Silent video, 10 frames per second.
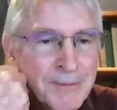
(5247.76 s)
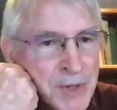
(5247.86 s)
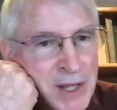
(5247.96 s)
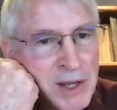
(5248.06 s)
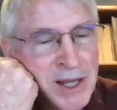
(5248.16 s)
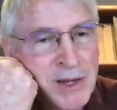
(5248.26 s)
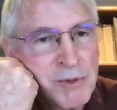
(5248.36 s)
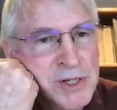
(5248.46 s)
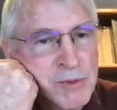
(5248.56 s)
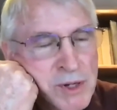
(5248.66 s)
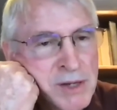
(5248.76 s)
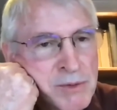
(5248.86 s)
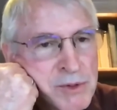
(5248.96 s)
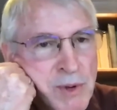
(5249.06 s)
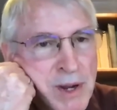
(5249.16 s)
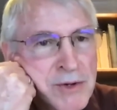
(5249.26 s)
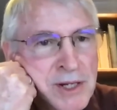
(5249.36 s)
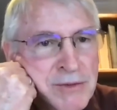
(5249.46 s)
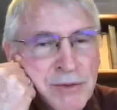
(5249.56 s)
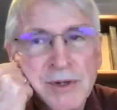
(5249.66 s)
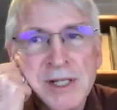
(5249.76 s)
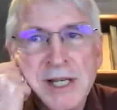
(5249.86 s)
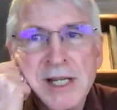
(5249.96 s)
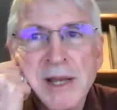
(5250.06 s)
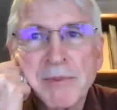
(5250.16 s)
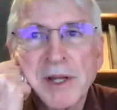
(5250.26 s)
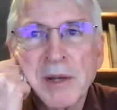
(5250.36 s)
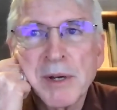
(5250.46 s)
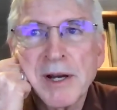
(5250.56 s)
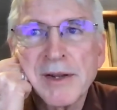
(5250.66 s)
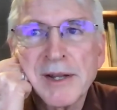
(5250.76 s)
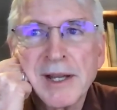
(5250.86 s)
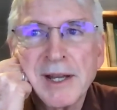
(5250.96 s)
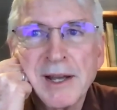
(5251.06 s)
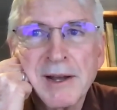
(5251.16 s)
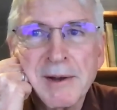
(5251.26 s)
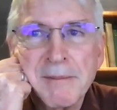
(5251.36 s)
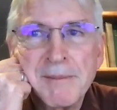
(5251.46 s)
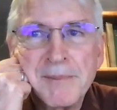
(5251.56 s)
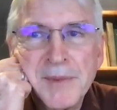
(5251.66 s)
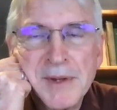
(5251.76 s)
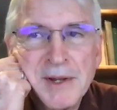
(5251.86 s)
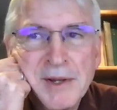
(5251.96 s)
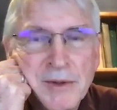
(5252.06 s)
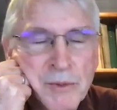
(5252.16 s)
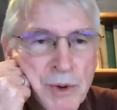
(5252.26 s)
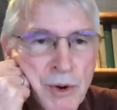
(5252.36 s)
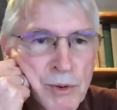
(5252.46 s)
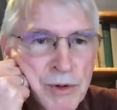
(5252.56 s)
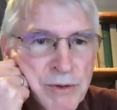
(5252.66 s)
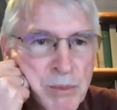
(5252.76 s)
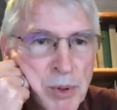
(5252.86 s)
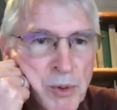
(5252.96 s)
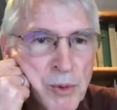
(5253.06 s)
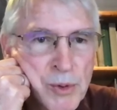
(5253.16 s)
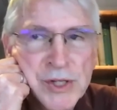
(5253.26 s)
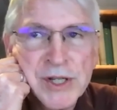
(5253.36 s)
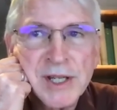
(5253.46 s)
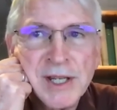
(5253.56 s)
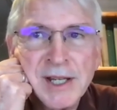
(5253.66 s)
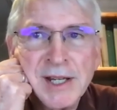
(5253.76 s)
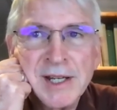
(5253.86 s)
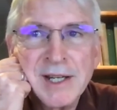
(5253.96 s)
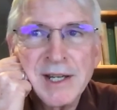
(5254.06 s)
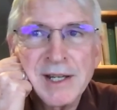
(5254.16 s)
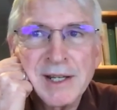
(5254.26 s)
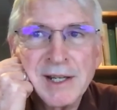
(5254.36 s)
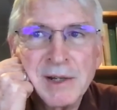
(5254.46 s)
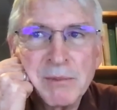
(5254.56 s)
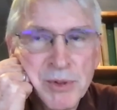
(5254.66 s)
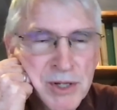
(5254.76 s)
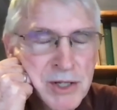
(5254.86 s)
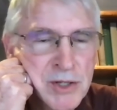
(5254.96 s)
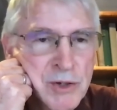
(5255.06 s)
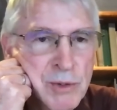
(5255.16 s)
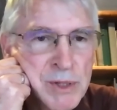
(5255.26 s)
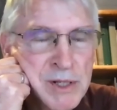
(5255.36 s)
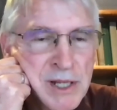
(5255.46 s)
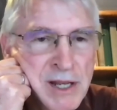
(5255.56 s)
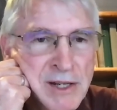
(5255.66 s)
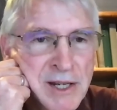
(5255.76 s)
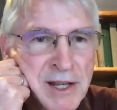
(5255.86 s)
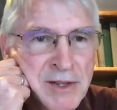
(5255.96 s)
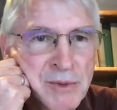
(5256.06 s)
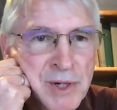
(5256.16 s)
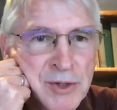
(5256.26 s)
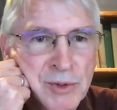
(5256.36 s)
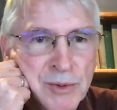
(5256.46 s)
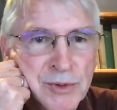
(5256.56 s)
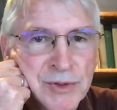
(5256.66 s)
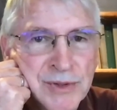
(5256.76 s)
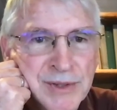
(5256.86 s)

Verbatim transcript: he, he was he was wondering if you could say something about the um, the role of applause in, in Buddhist sermons and in other rituals?